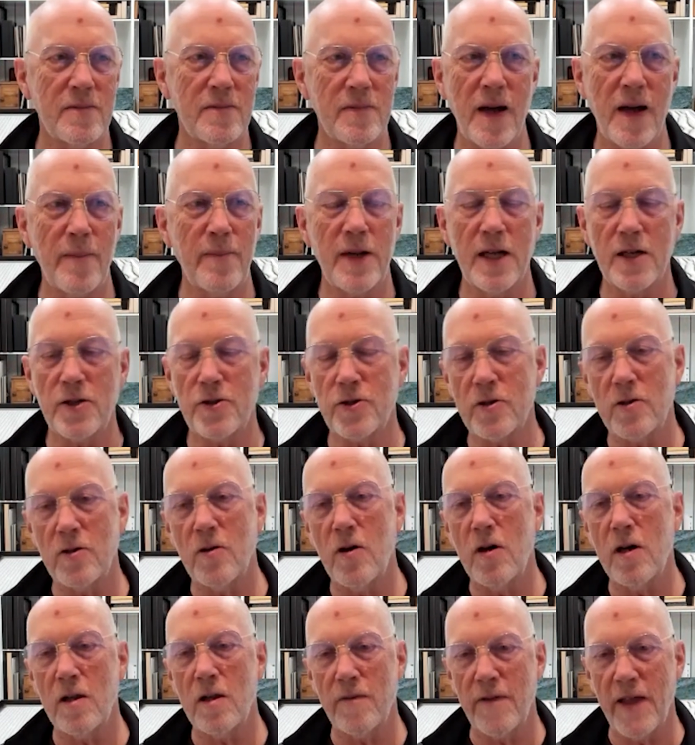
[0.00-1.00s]
I'm not sure
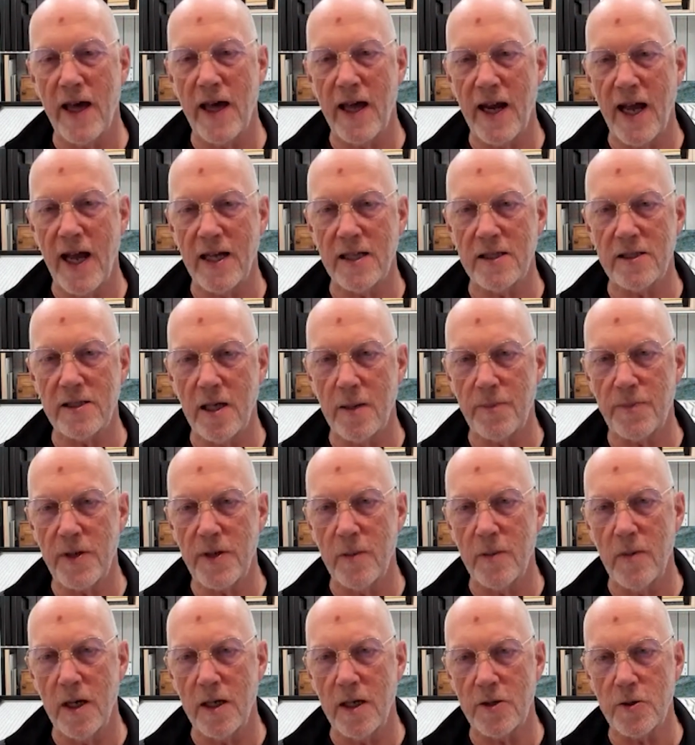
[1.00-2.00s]
all of that adds up
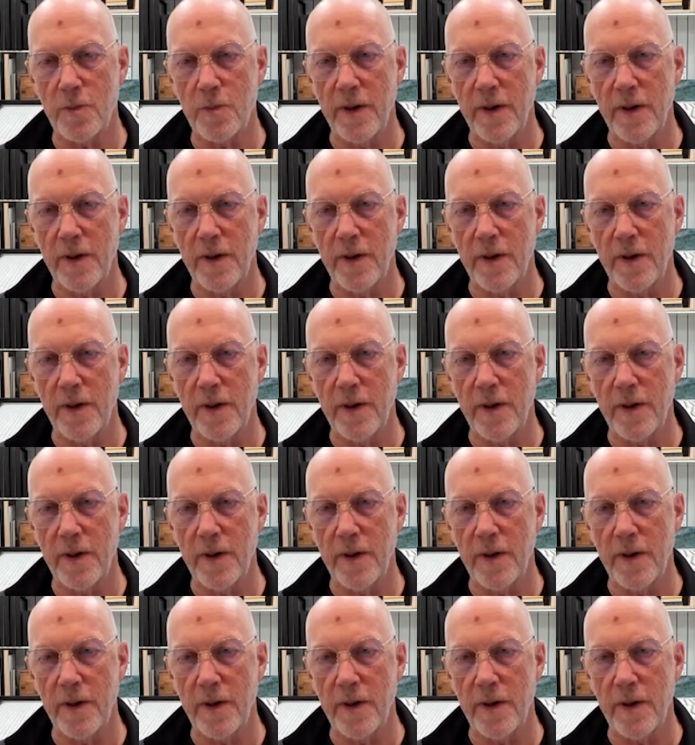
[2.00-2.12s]
to much,